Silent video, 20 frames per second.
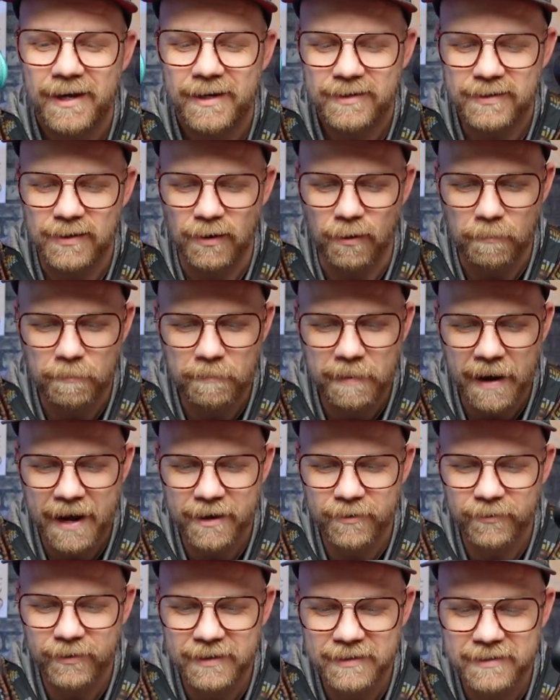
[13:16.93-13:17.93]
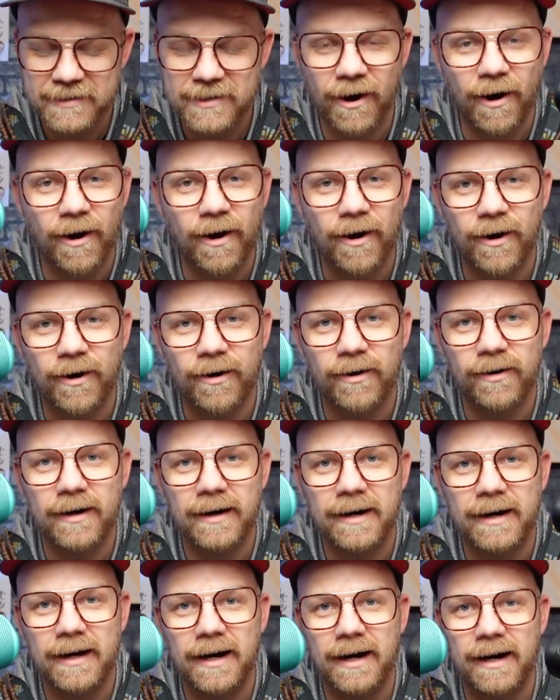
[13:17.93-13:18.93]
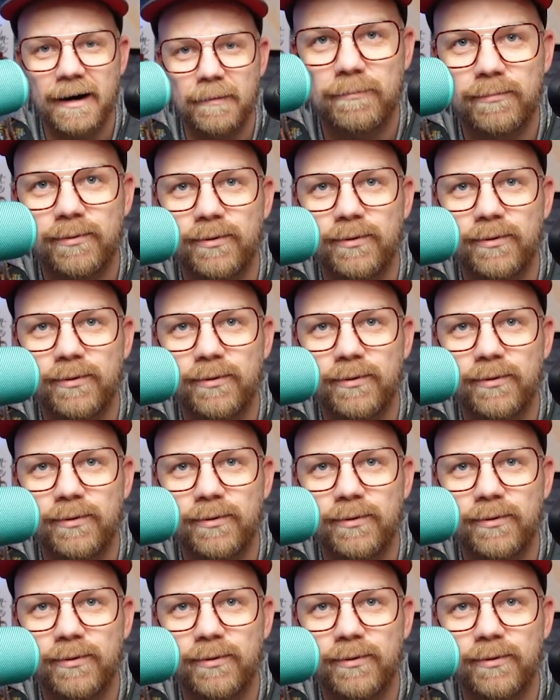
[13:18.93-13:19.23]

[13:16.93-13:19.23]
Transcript: So batteries are